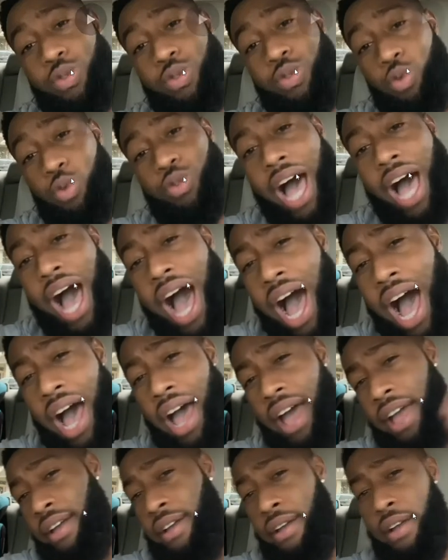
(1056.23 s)

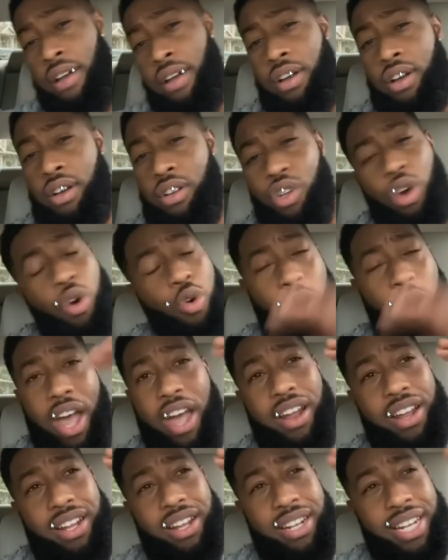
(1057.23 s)
Hi, don't
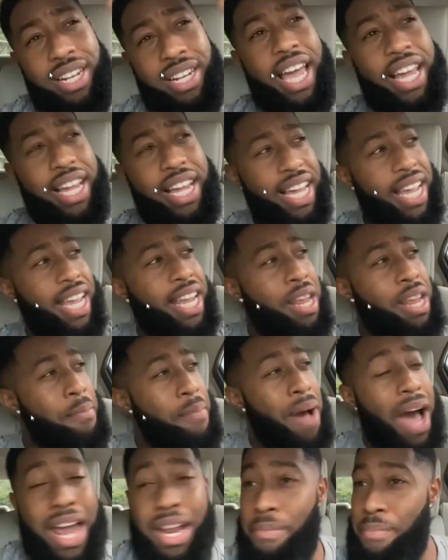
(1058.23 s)
let
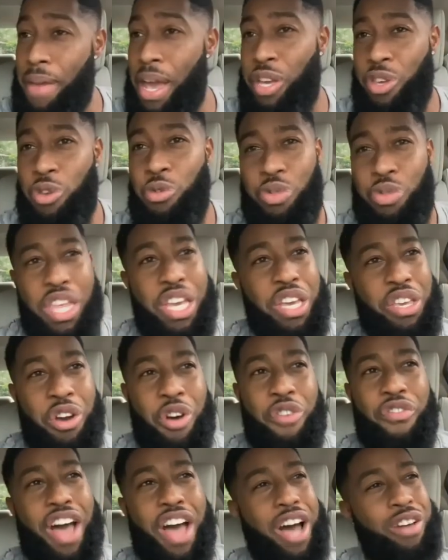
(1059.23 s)
anybody make you think
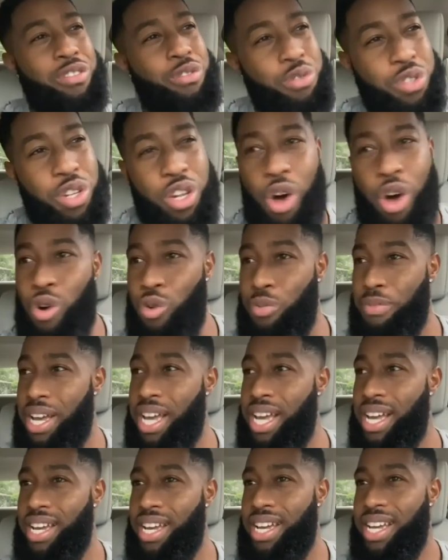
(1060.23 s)
your value's low,
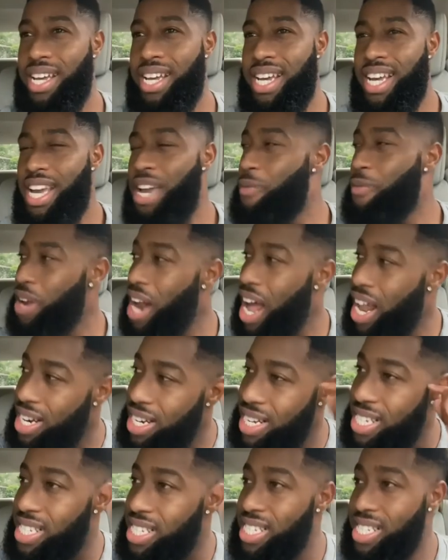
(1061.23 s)
man. And when I
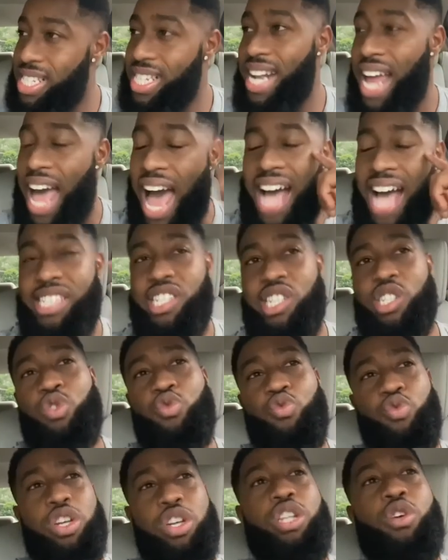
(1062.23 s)
listen to that, I
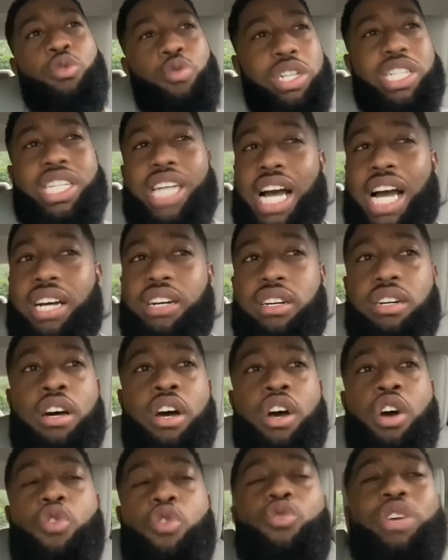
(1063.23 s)
just really wish I could
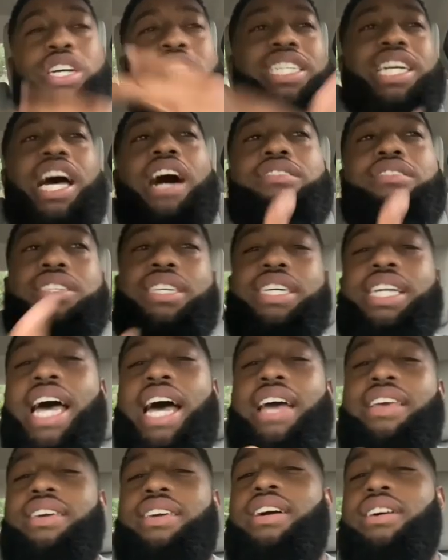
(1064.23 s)
reach out to
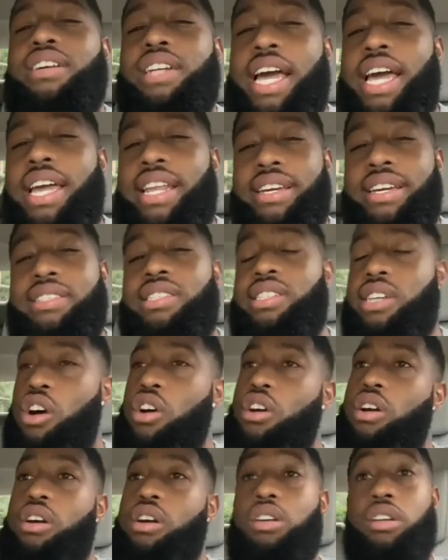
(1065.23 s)
that young lady and
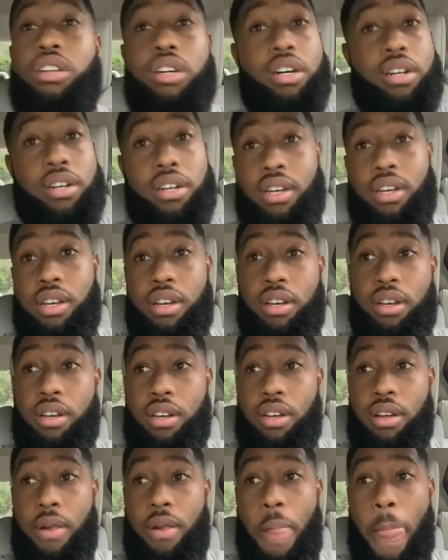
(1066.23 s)
tell her, look,
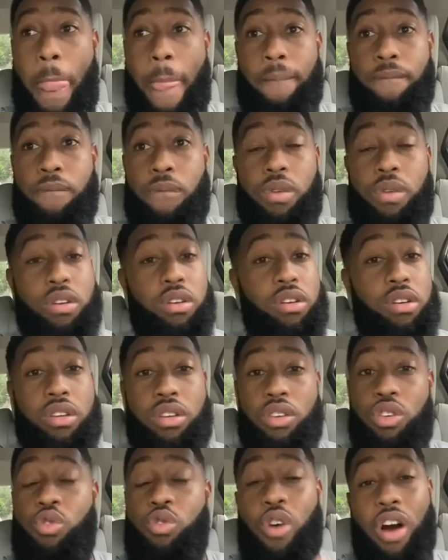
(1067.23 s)

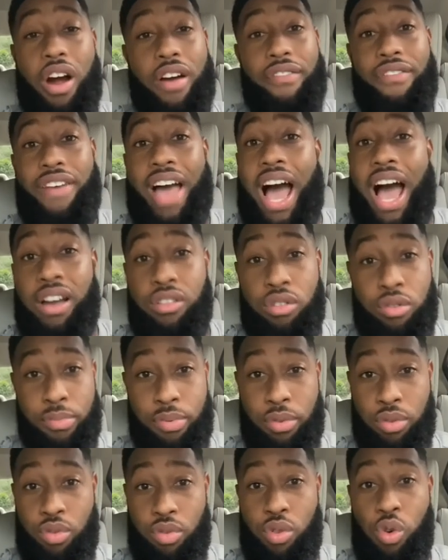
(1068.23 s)
you are
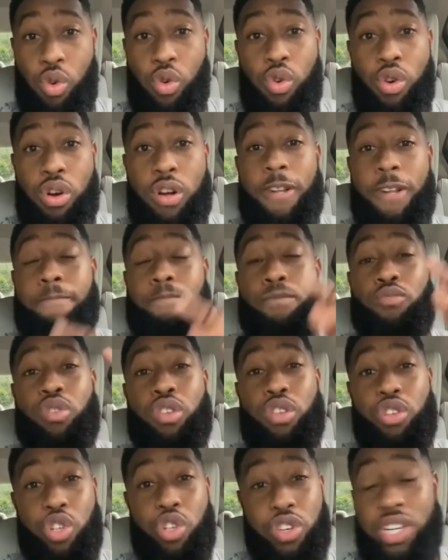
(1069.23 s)
valuable.
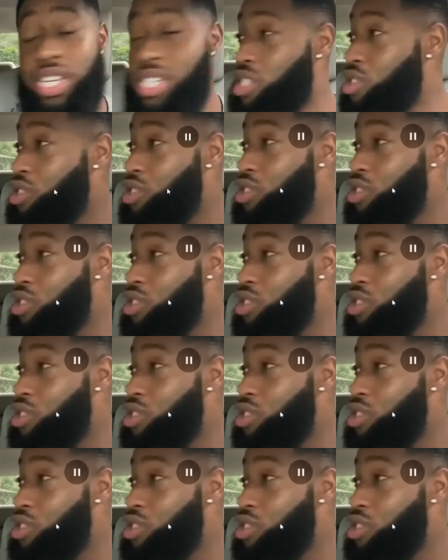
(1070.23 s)
Wow, treat your...